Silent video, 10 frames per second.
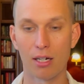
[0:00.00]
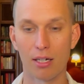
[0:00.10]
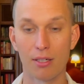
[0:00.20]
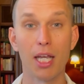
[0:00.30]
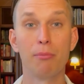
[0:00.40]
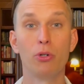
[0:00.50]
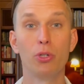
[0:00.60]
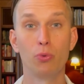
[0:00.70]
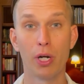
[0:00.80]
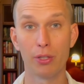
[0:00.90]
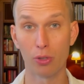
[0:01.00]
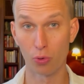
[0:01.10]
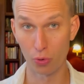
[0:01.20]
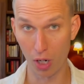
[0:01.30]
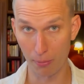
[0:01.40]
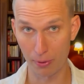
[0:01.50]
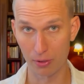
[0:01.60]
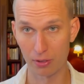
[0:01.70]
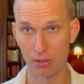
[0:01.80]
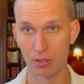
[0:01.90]
neighborhood where you grew up,
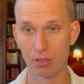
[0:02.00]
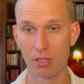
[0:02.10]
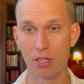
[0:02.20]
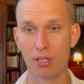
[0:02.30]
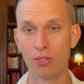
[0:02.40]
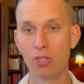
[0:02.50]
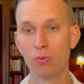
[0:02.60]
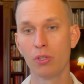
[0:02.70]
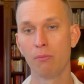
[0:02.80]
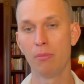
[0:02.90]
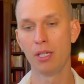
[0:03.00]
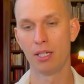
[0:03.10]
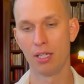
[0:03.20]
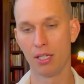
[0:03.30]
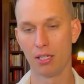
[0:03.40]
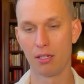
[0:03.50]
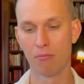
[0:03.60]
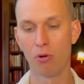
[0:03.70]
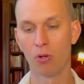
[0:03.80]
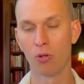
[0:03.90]
you will be
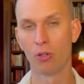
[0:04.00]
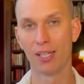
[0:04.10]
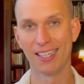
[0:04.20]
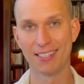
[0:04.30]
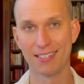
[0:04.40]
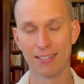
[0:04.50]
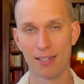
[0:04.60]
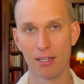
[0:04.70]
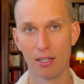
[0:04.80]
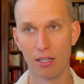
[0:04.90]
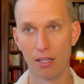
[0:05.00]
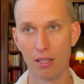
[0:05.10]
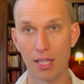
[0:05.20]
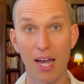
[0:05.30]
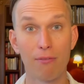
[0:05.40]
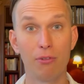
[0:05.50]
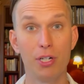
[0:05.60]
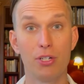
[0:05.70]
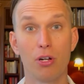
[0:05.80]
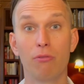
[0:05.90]
more or less the
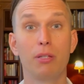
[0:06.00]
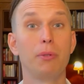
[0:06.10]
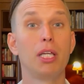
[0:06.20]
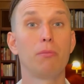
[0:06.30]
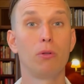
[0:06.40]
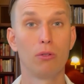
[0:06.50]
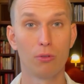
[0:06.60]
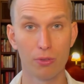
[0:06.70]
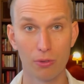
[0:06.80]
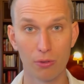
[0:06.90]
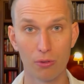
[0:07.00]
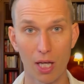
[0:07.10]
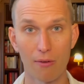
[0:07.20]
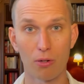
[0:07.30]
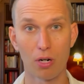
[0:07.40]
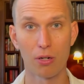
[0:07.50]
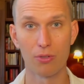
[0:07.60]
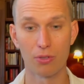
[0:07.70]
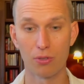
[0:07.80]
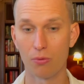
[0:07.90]
average of the people who you have
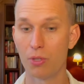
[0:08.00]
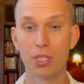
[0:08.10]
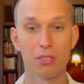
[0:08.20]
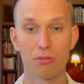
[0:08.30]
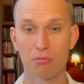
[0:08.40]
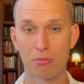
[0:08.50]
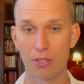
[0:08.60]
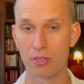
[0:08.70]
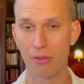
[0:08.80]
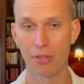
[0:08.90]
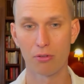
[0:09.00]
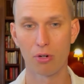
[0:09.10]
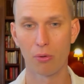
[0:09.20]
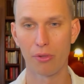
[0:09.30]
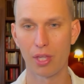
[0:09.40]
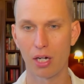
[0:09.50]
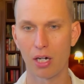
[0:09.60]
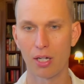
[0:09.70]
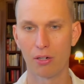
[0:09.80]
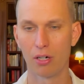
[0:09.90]
around you, there's nothing wrong with that
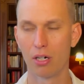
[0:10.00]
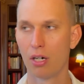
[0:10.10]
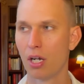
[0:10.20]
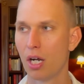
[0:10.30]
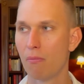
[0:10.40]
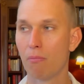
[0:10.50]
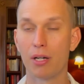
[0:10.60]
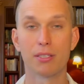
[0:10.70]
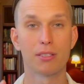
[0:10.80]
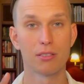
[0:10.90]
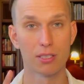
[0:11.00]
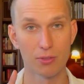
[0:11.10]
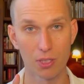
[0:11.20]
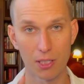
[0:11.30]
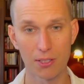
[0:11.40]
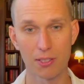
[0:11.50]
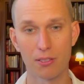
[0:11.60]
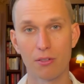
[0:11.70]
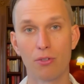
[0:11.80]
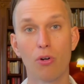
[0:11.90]
either. But
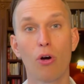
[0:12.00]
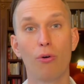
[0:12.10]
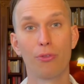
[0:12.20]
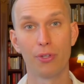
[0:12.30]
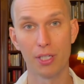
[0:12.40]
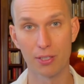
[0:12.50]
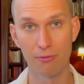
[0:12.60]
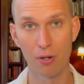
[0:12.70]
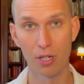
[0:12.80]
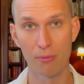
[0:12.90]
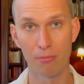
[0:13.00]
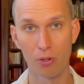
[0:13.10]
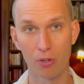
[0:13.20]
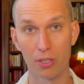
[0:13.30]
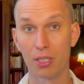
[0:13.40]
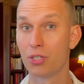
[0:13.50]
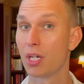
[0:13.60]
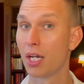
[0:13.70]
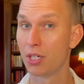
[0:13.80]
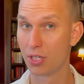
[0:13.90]
since growth is very important and
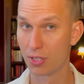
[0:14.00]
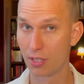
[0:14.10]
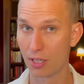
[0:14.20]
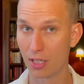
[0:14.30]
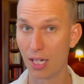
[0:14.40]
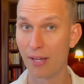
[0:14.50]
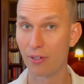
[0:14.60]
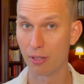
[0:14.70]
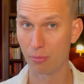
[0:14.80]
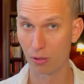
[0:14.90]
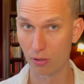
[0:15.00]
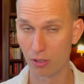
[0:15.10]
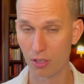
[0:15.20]
change is inevitable,